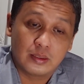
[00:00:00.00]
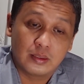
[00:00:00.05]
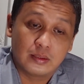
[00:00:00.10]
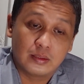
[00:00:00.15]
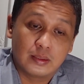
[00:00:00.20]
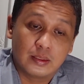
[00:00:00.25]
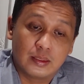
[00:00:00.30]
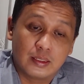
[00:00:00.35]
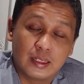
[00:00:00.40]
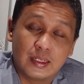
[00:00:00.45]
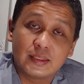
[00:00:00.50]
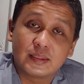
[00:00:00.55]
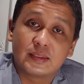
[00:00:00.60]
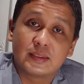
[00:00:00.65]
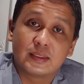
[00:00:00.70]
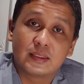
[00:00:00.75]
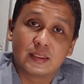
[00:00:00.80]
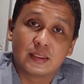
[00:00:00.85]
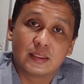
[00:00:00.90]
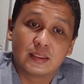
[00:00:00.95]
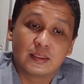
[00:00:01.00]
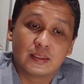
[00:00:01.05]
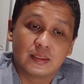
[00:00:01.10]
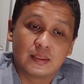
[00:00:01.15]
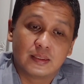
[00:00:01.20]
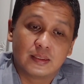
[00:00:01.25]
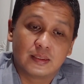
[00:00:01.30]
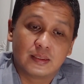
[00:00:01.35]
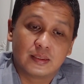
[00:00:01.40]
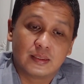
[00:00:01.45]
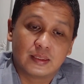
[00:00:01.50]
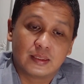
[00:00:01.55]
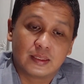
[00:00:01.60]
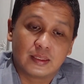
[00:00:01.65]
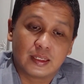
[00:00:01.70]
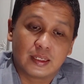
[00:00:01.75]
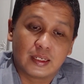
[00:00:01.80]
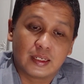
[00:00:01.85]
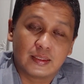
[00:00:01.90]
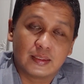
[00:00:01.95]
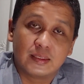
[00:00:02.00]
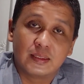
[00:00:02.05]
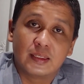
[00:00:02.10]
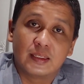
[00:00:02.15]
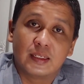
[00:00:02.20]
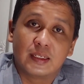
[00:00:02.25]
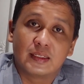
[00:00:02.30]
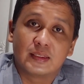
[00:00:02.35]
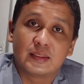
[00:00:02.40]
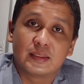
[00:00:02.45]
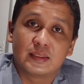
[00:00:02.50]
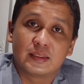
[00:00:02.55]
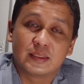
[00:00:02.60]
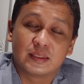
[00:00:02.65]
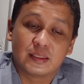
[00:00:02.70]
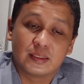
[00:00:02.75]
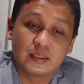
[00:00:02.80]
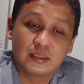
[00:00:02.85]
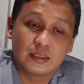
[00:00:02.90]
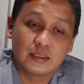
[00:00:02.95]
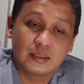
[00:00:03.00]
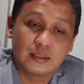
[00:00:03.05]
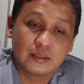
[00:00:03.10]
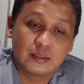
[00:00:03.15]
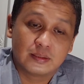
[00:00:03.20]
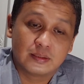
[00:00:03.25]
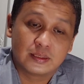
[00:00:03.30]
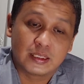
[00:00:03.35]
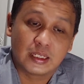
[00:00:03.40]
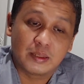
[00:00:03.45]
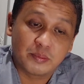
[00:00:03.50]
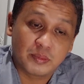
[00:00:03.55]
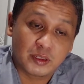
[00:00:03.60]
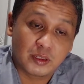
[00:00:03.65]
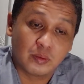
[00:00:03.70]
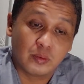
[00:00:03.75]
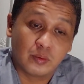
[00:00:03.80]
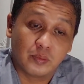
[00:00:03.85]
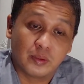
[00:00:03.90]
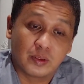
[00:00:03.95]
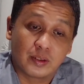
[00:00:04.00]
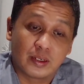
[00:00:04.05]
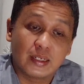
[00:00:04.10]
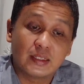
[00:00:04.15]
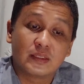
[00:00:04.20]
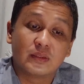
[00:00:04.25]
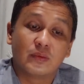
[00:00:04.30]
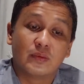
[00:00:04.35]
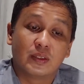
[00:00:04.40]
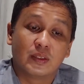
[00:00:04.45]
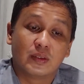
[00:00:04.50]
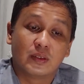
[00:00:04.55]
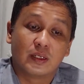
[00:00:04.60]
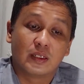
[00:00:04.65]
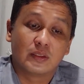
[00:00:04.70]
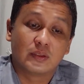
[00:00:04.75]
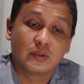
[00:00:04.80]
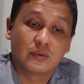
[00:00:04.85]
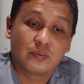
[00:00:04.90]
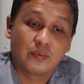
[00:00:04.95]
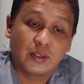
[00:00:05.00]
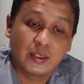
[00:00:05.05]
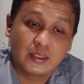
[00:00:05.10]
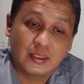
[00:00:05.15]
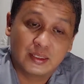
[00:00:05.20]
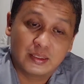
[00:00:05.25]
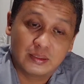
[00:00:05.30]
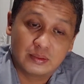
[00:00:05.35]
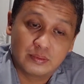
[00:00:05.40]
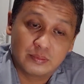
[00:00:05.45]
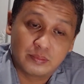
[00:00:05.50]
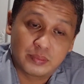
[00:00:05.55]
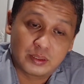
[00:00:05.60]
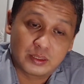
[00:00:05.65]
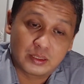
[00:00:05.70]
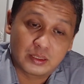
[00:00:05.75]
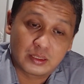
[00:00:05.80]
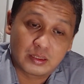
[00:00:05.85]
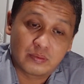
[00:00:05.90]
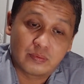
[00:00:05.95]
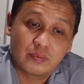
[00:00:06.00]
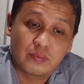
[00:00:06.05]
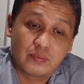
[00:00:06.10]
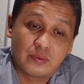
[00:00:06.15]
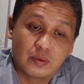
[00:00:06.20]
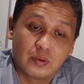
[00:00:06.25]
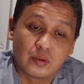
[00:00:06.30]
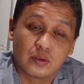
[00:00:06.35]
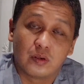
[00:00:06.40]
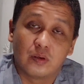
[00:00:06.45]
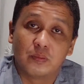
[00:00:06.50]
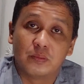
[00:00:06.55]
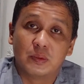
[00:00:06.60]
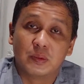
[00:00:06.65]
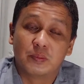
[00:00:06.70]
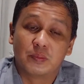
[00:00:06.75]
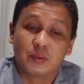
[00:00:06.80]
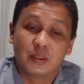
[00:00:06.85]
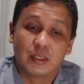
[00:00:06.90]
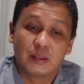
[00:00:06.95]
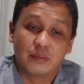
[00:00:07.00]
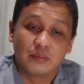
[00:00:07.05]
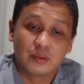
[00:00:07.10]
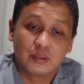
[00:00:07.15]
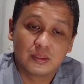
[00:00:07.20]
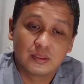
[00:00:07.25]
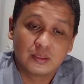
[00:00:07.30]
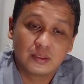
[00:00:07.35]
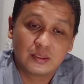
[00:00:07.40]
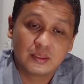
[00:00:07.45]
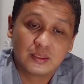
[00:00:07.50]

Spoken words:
The next declaration, the next statement of human rights, we could also find in paragraph 4 of the preamble.